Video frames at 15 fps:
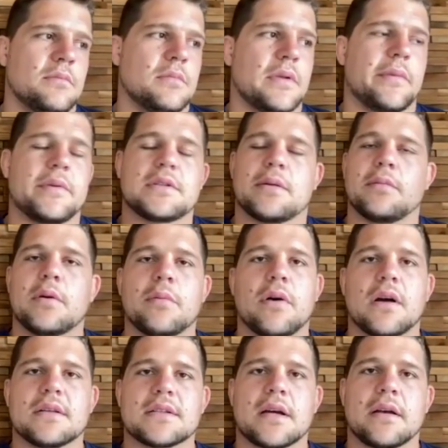maybe some new
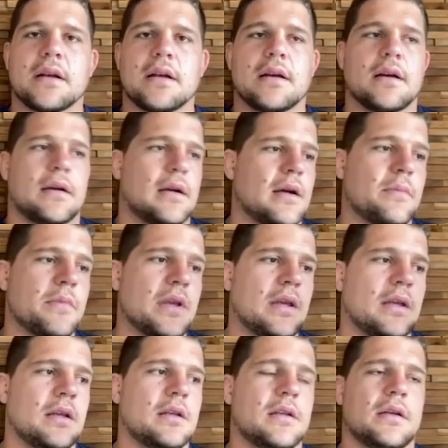guys of come
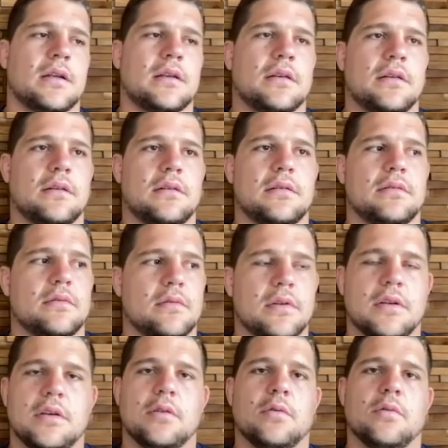in and uh,
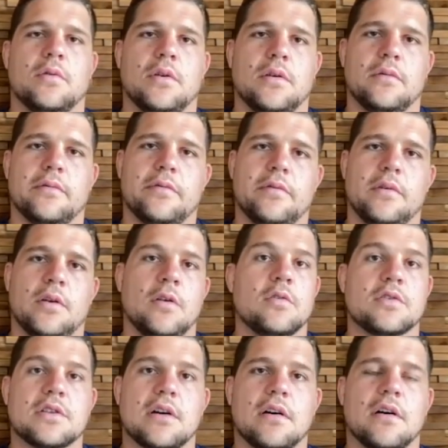new new
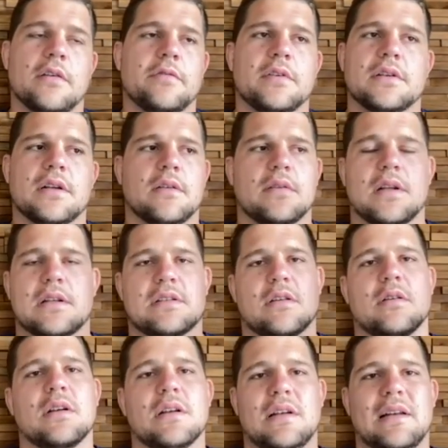staff and all that.
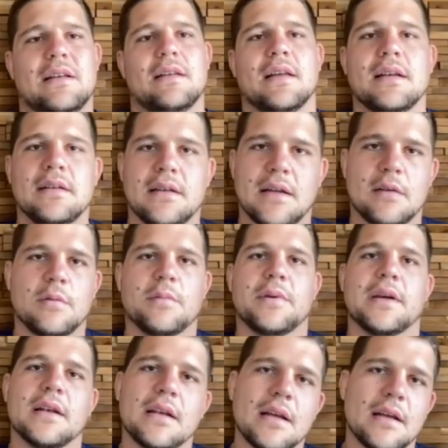So then that will
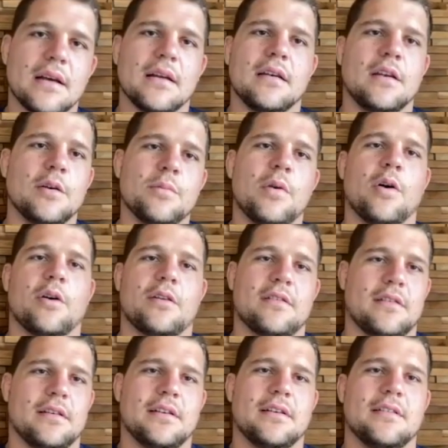be a, na- a new block,
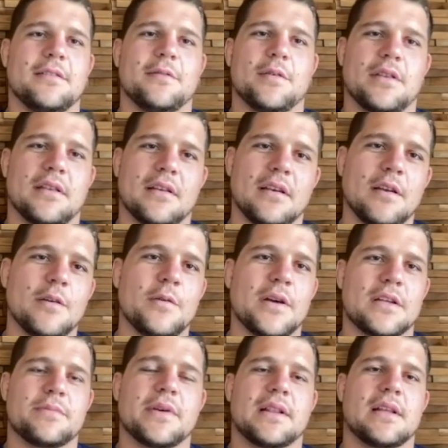you know, with the new hmm.
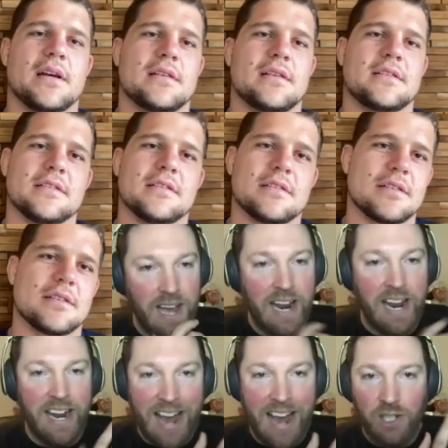expectations
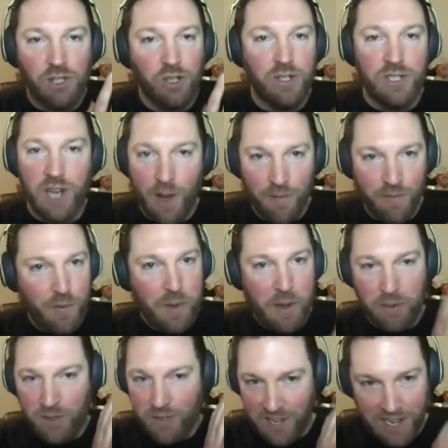and a natural time for
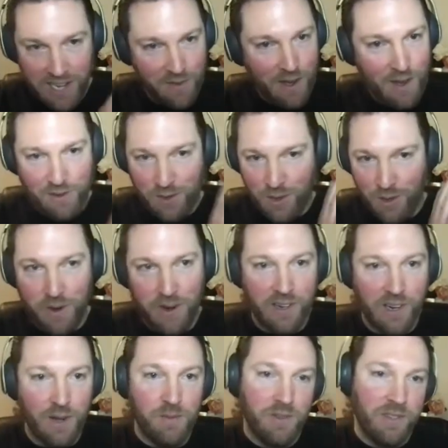people to leave after a
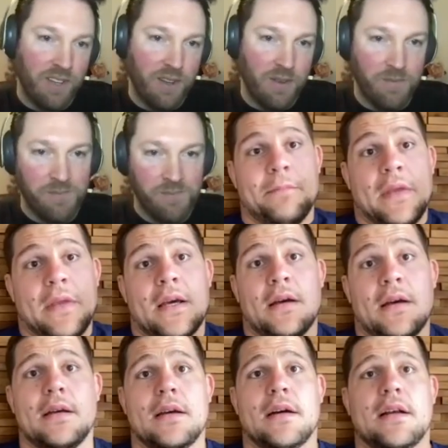World Cup. So
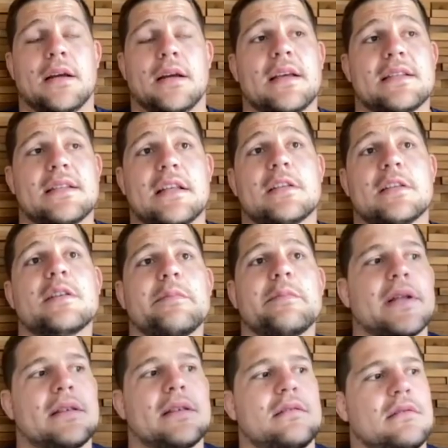yeah, yeah, and I guess,
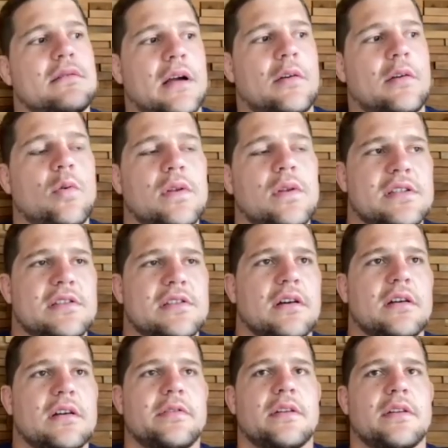but like all the
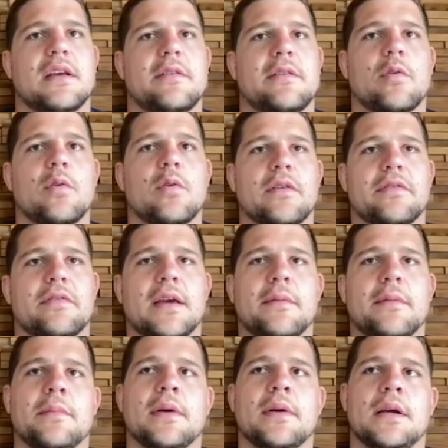staff, I think for all of
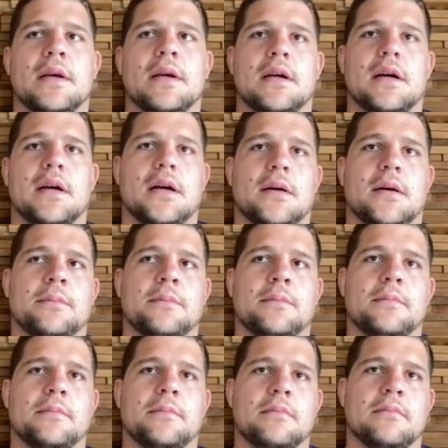them,
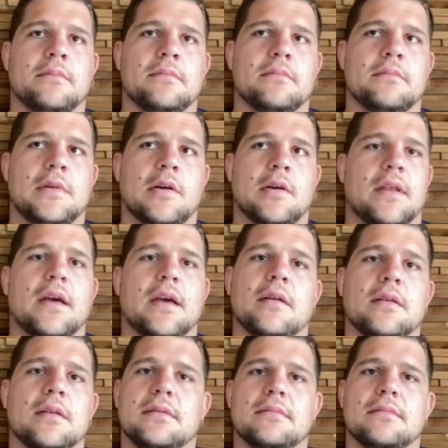um, yeah,
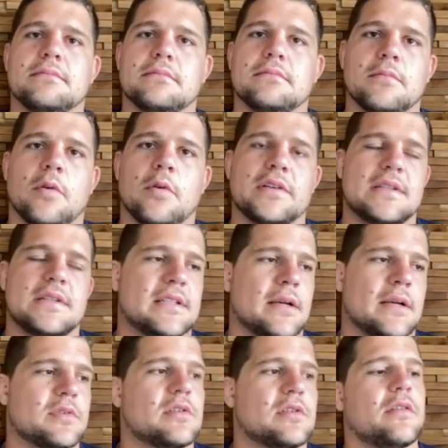they obviously
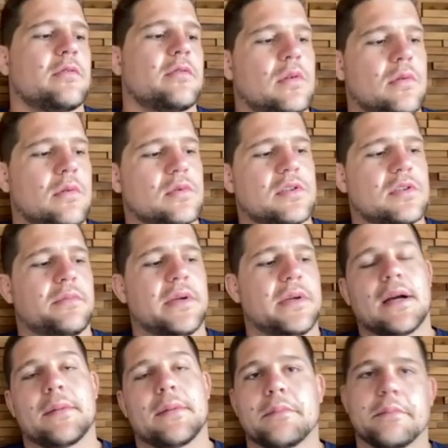some staff want to also
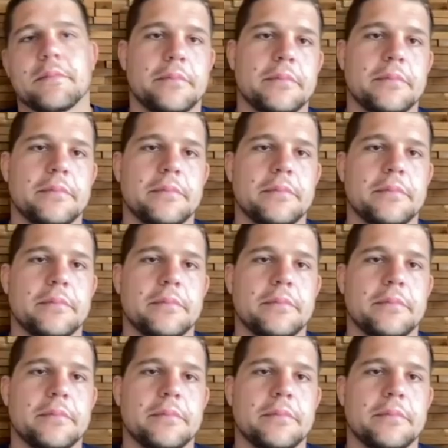become